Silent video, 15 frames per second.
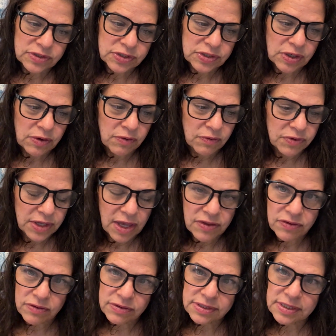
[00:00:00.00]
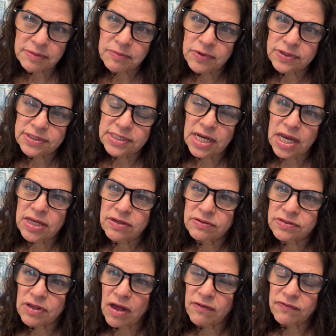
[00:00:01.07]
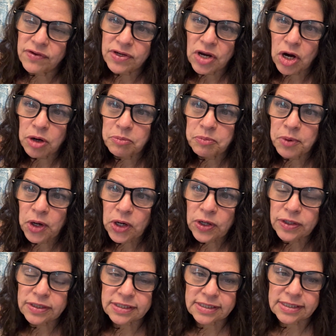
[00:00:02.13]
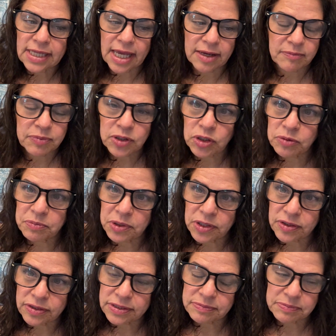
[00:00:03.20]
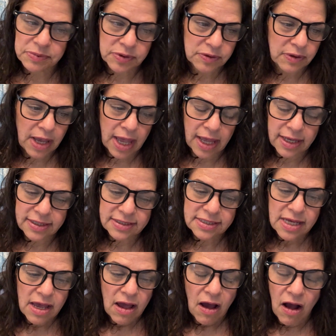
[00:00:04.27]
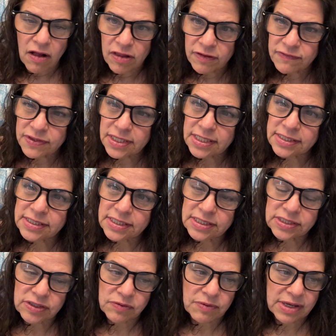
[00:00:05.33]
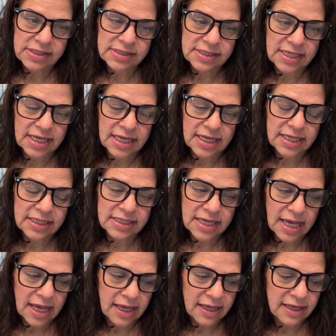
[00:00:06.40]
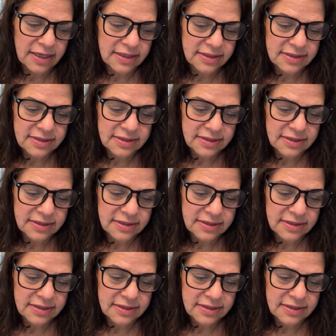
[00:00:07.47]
So the other symbols that I use often are birds, like bluebirds, and all of these things are resonant and